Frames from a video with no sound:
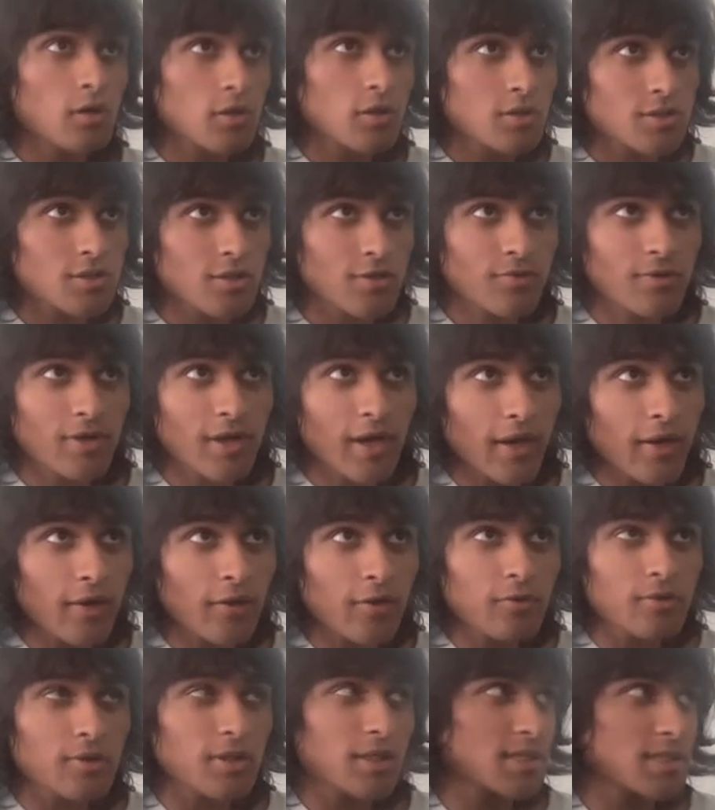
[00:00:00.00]
So
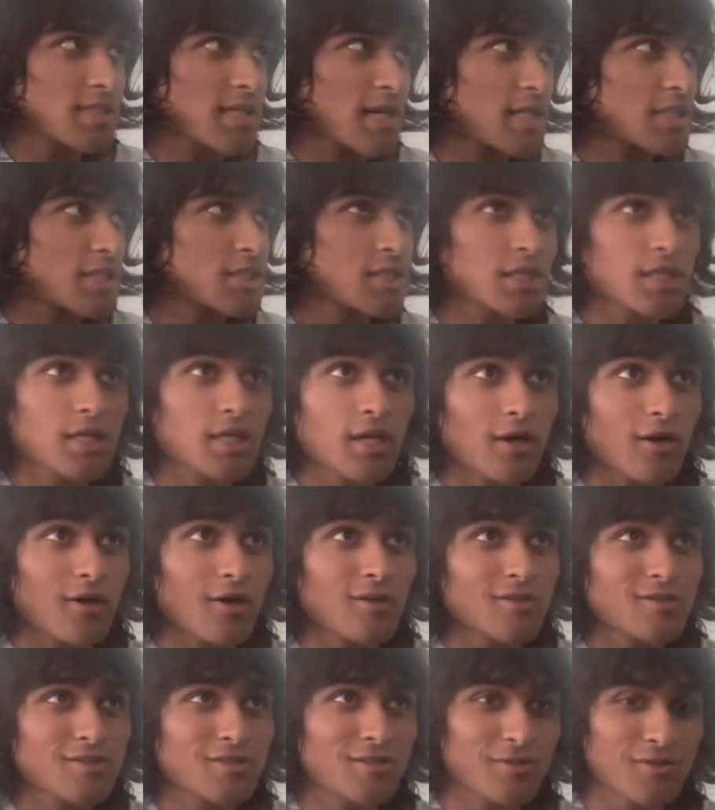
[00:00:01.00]
now let's actually get
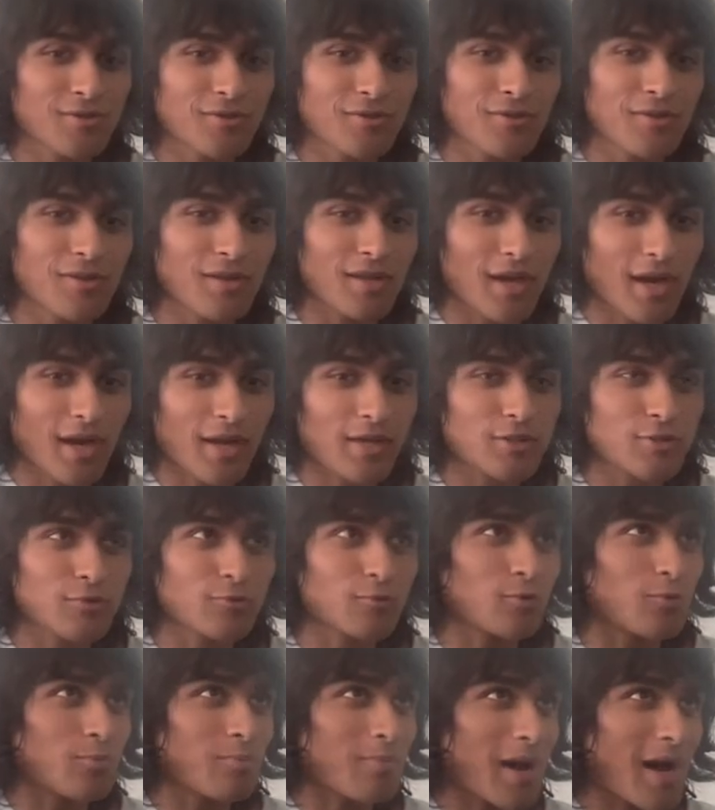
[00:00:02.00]
on to the
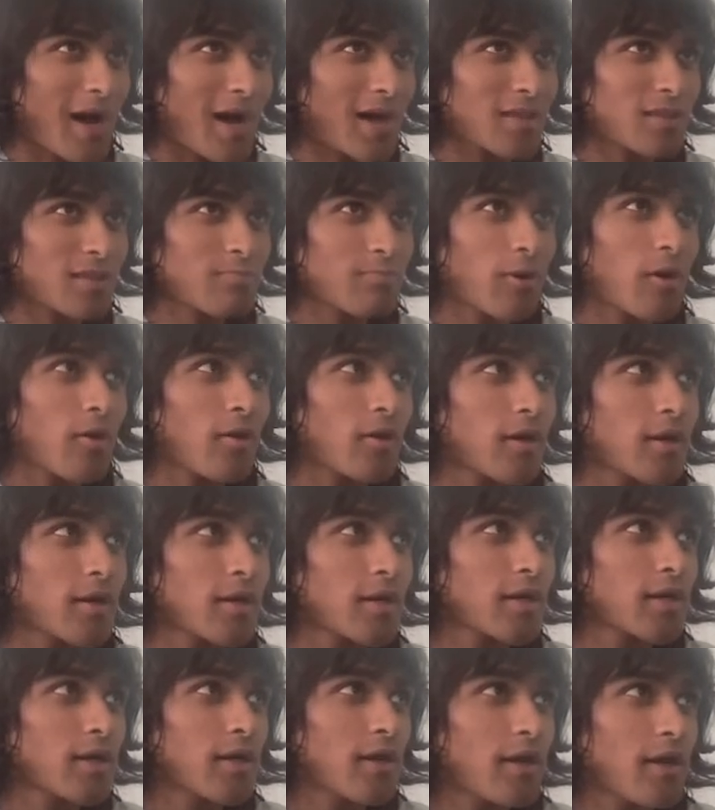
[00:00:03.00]
actual math
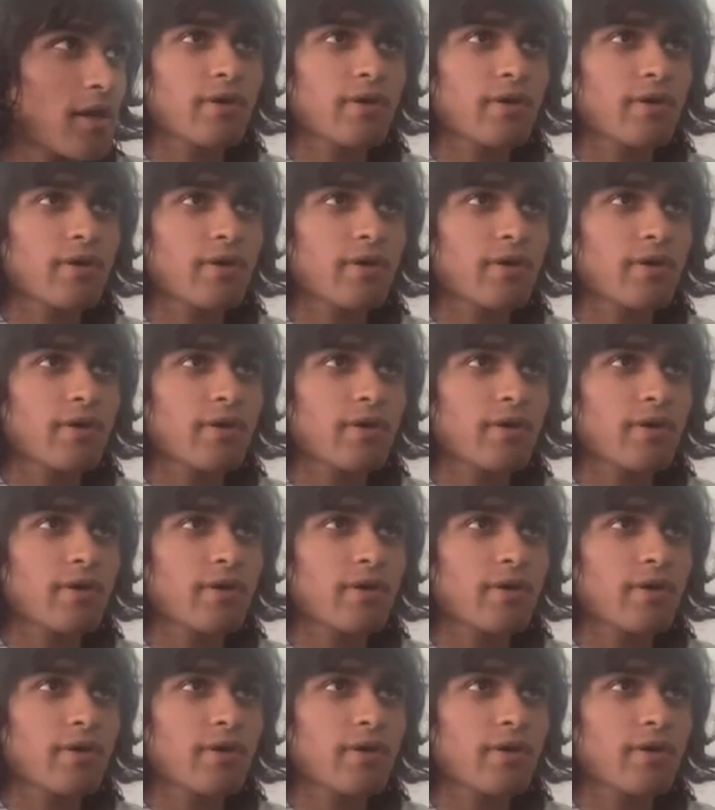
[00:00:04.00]
part.